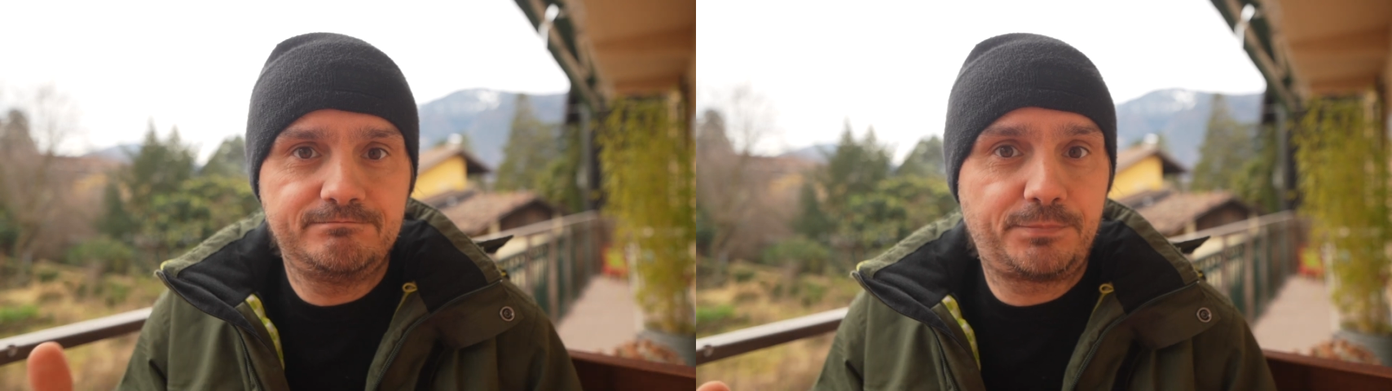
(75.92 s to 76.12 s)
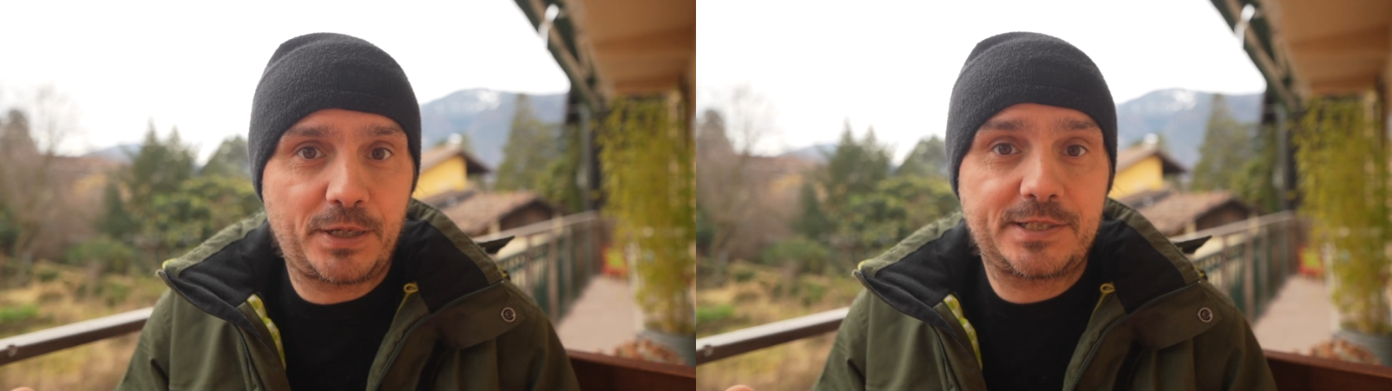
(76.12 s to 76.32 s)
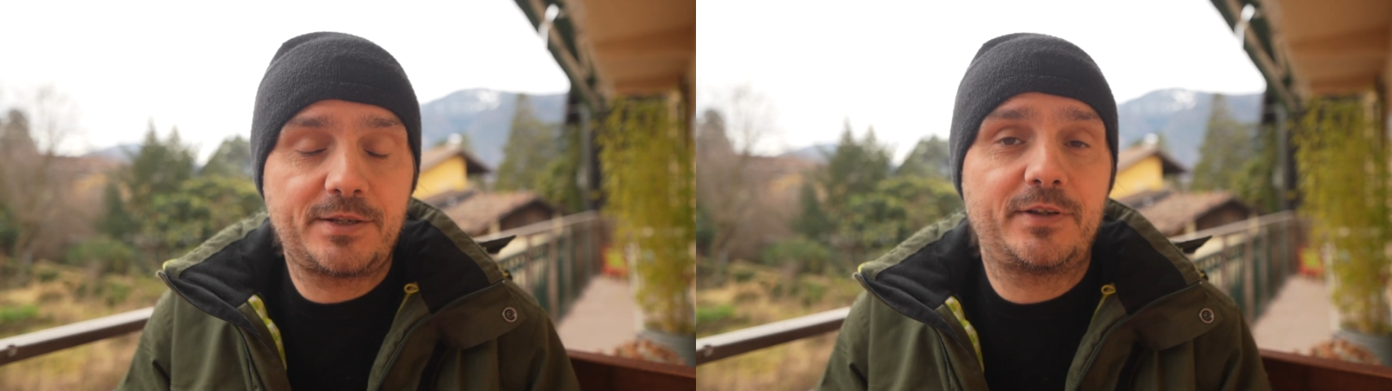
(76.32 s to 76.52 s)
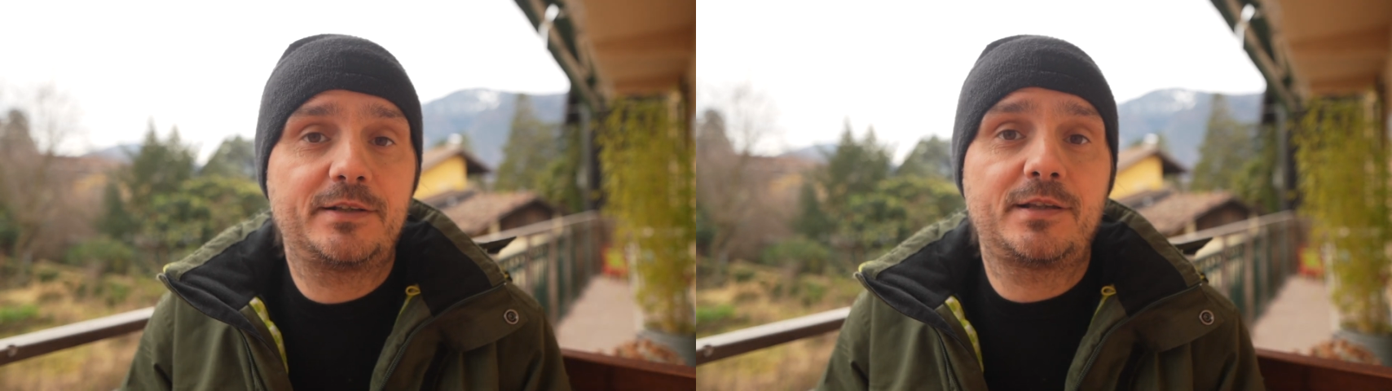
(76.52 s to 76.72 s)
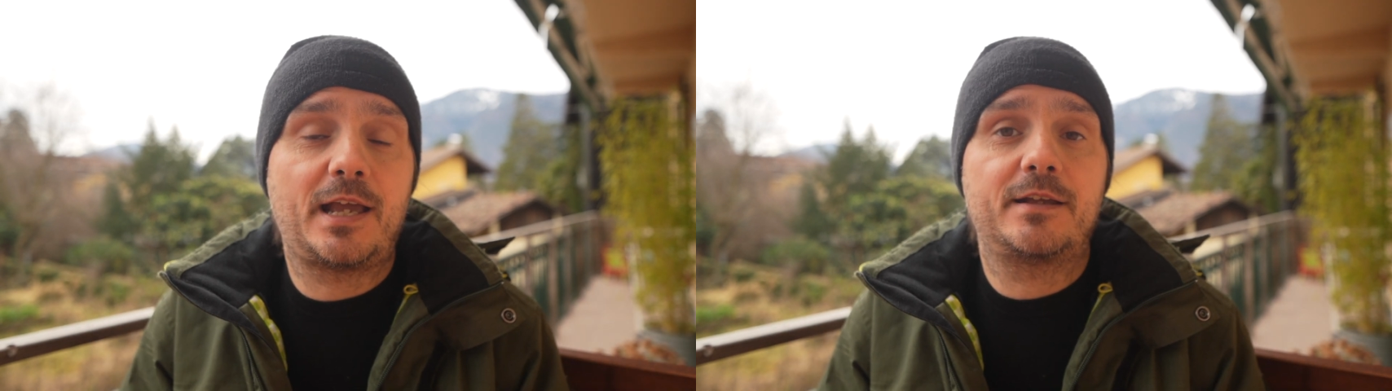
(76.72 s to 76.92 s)
press
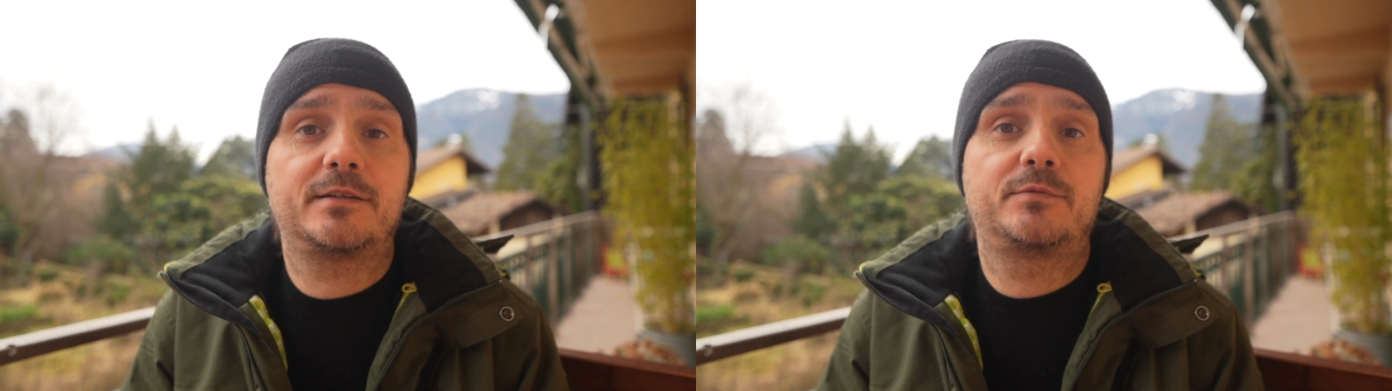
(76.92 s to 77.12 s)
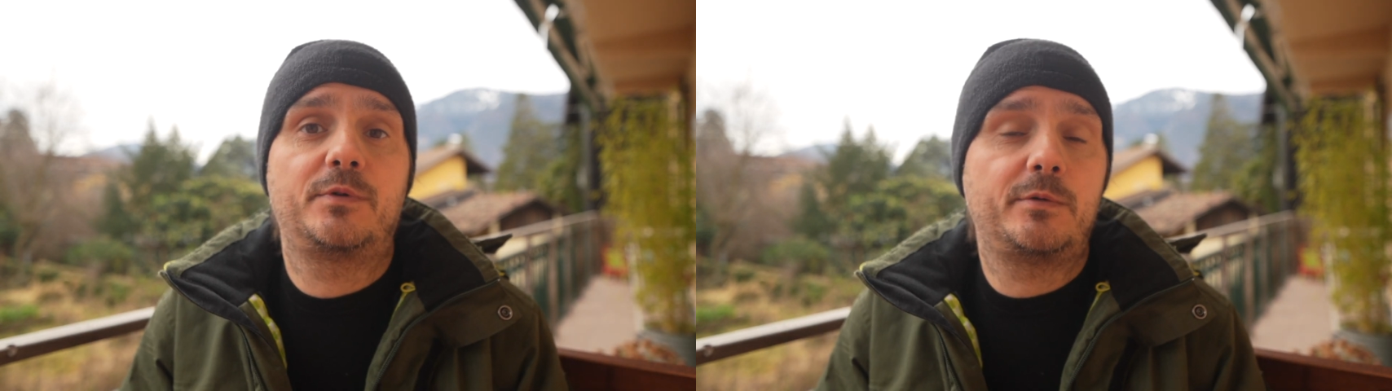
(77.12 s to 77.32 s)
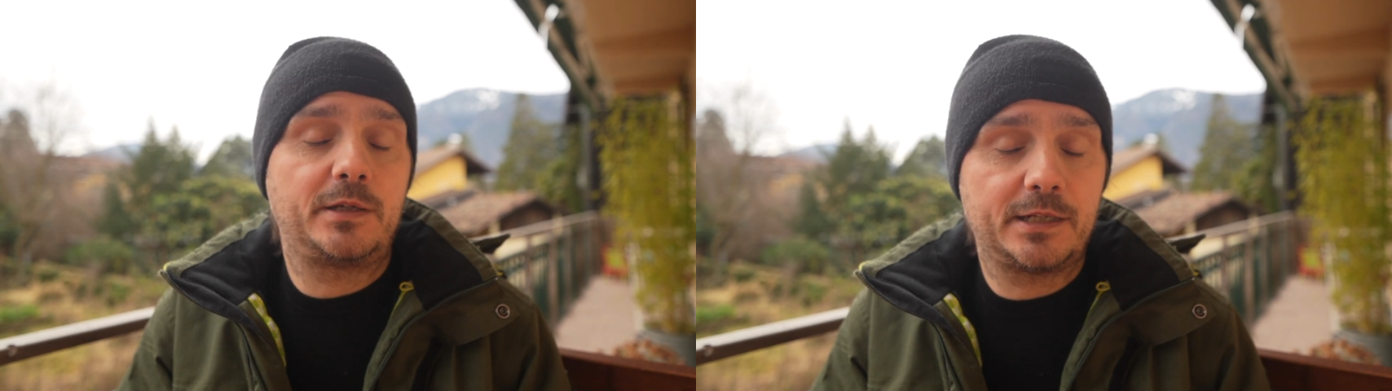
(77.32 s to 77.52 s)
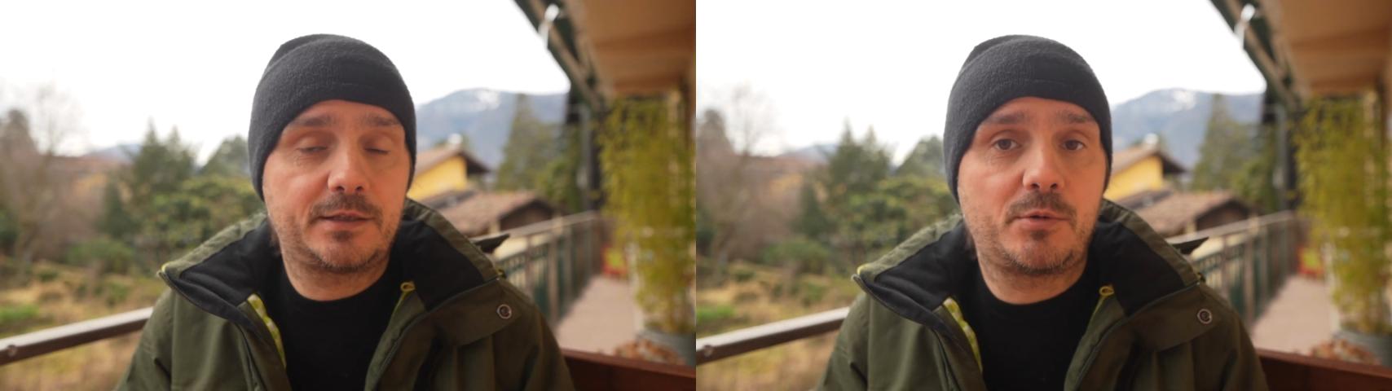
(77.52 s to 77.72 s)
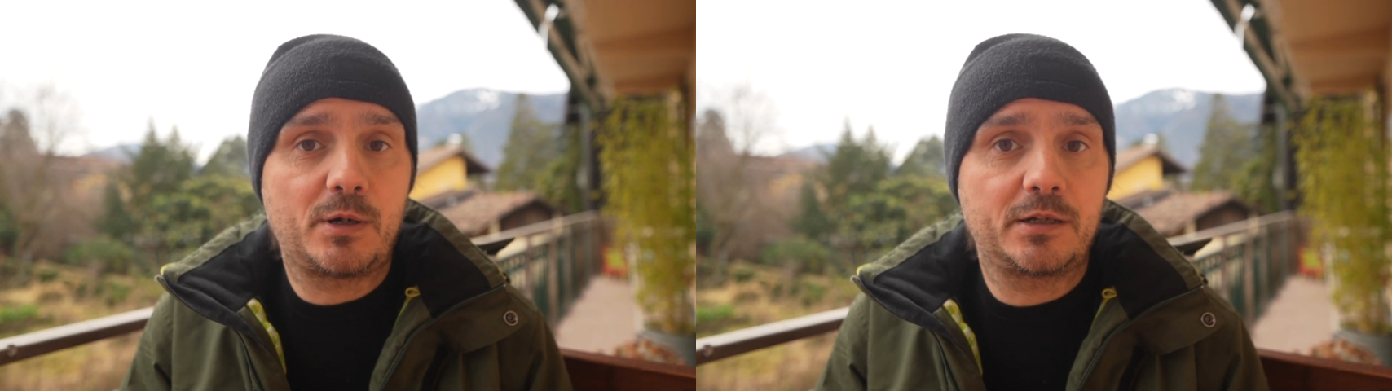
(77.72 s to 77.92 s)
event and we will get
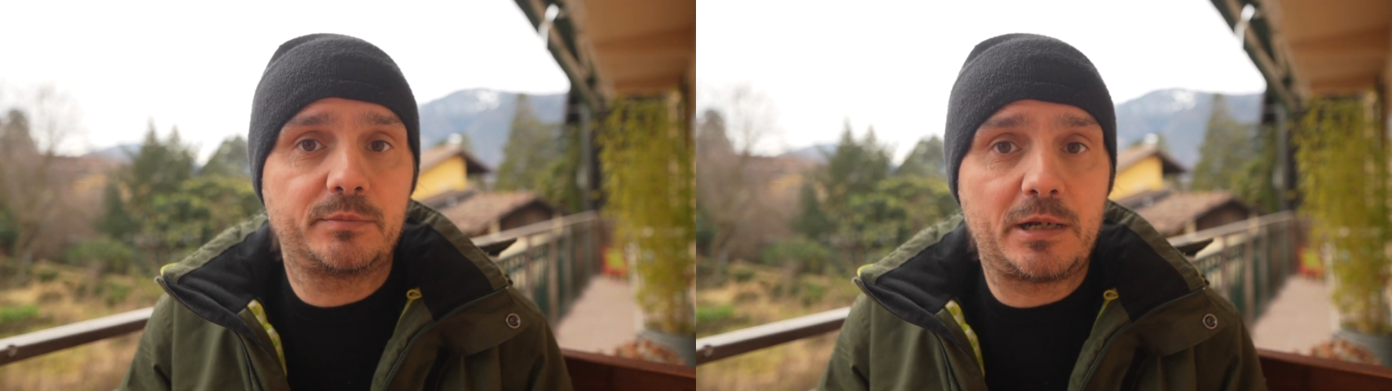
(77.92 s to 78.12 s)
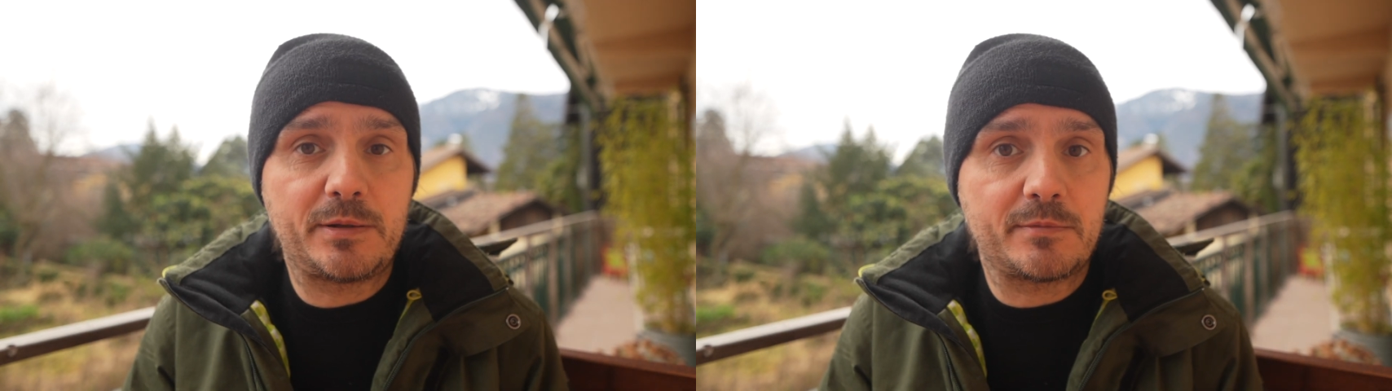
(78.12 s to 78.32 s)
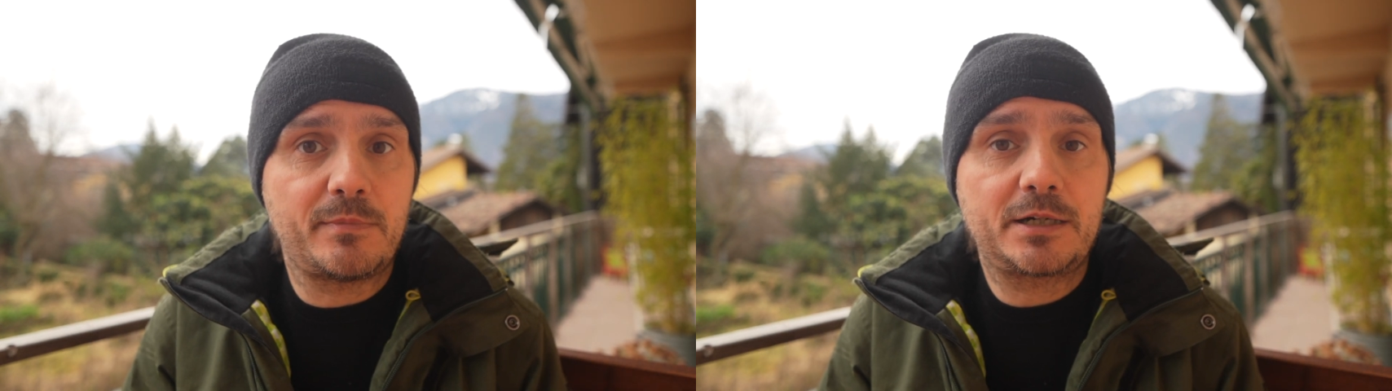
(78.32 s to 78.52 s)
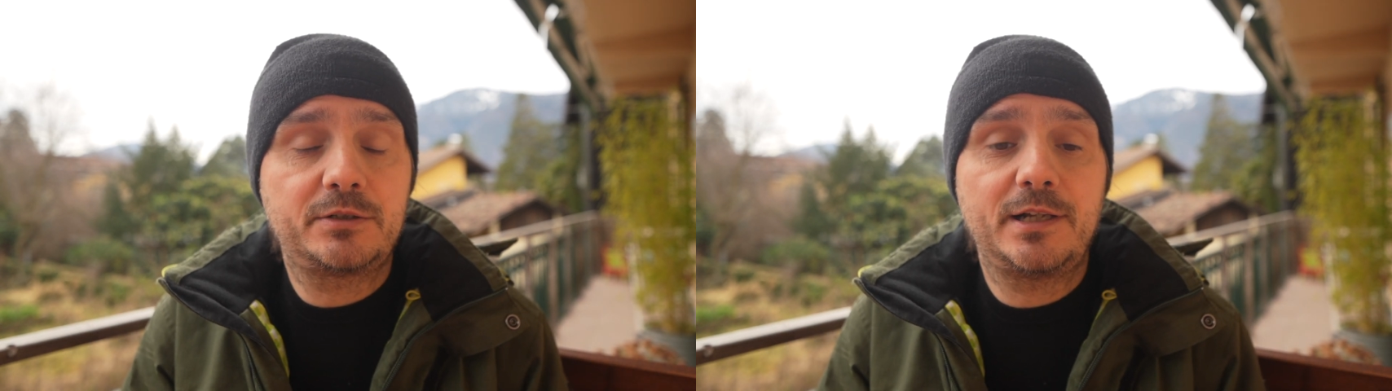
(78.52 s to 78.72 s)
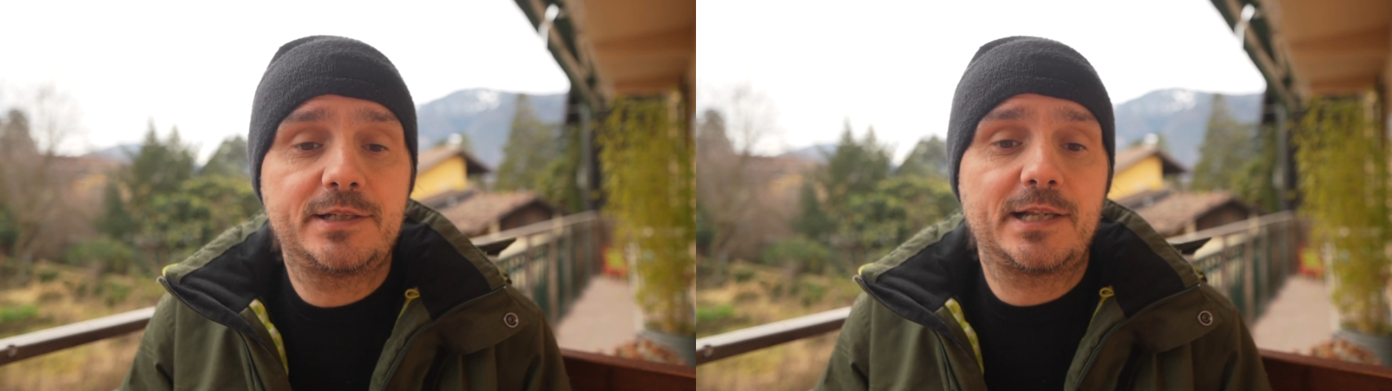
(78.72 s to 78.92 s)
the 100mm
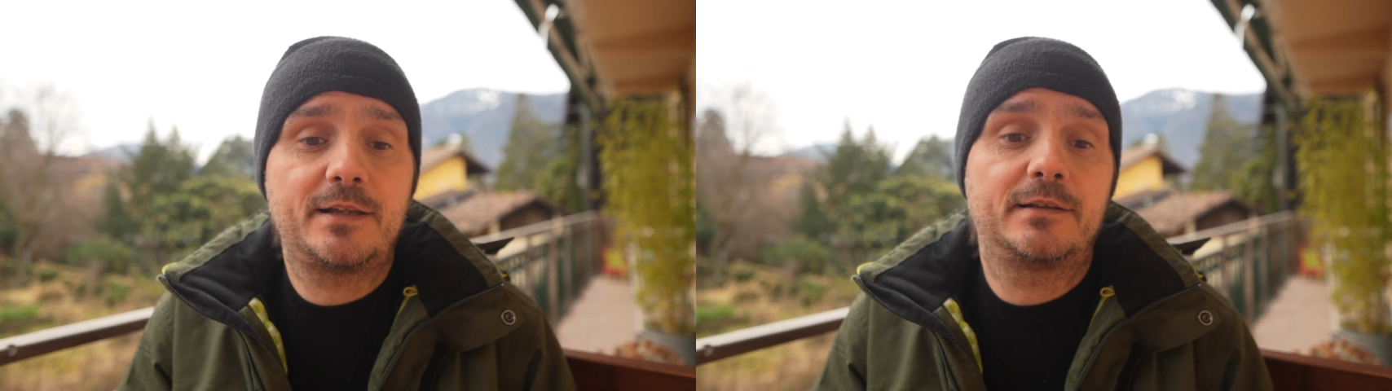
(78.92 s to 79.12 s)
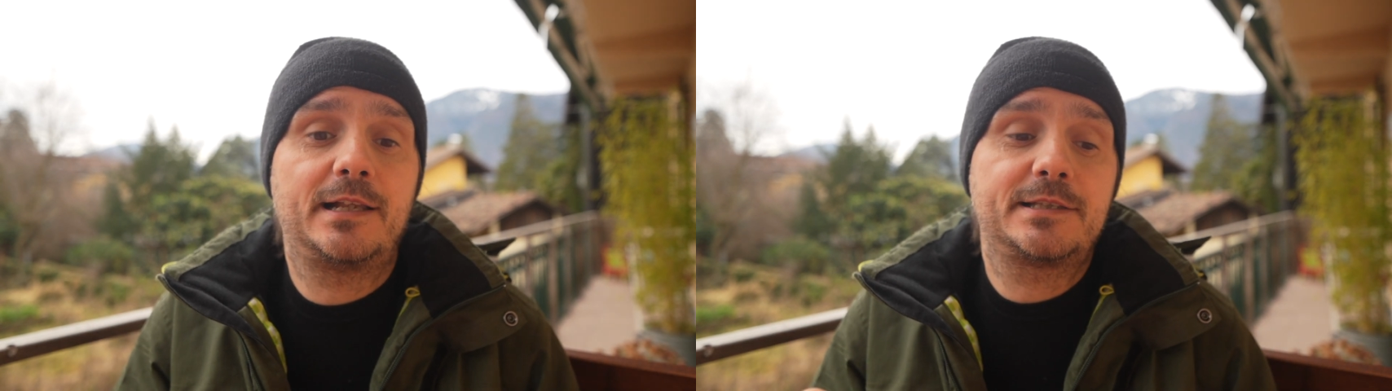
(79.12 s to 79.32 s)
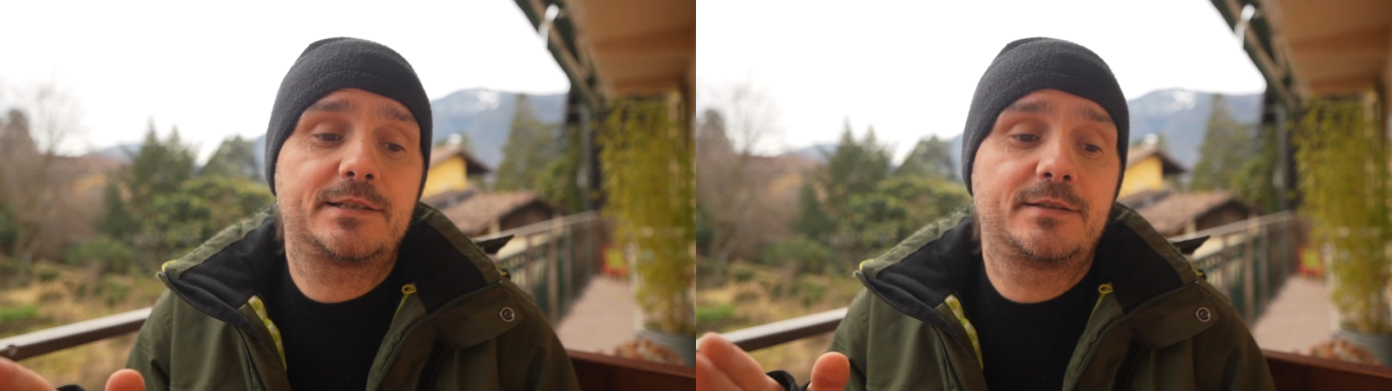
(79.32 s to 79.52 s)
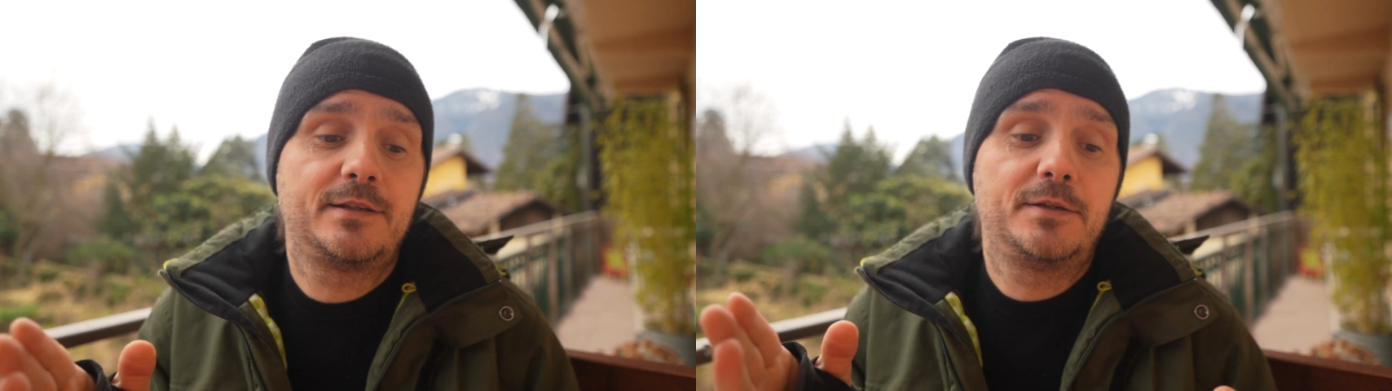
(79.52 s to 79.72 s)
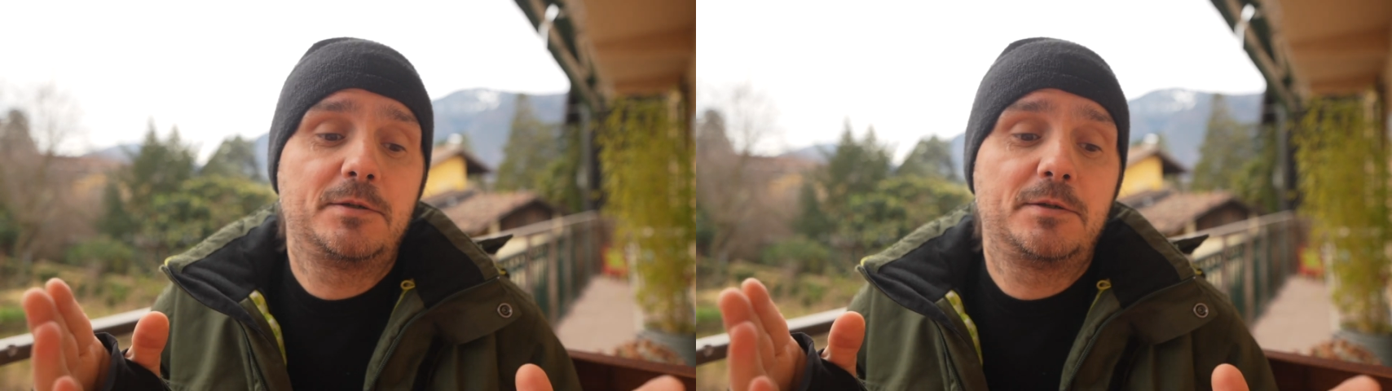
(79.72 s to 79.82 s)
macro lens and let's